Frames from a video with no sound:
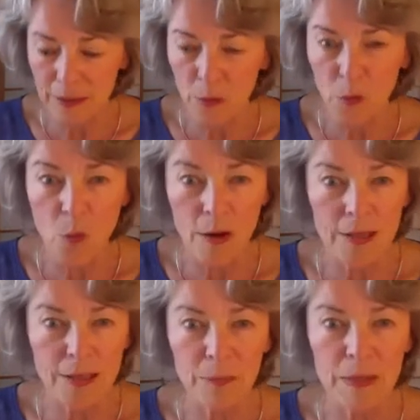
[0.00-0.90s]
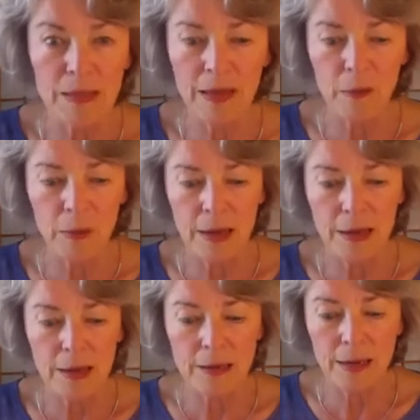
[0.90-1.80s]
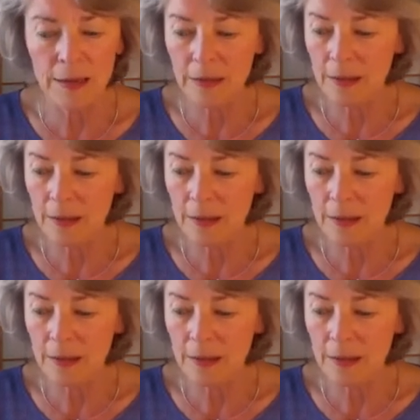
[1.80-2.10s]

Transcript: or wanting to be that way, and yet